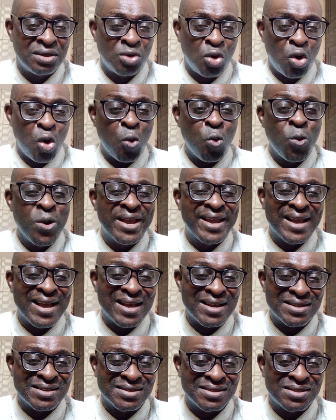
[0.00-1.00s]
on
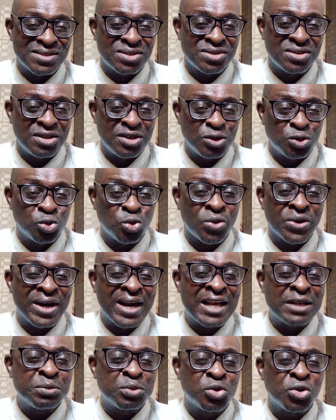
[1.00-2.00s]
weekends to
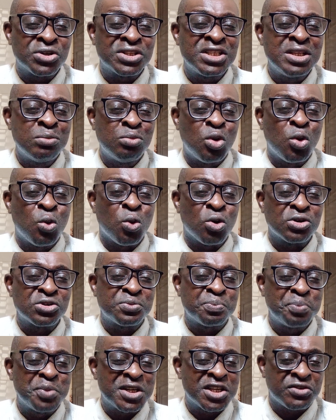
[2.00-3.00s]
relax because Imo
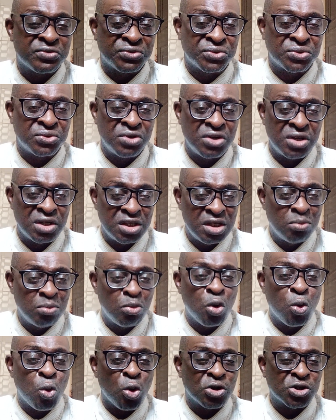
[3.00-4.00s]
was peaceful,
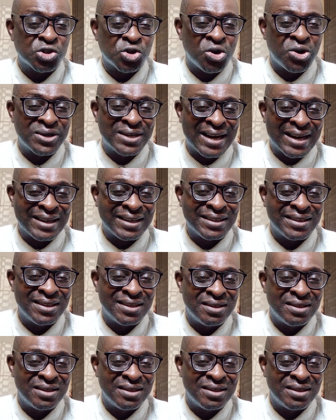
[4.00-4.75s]
Imo was orderly.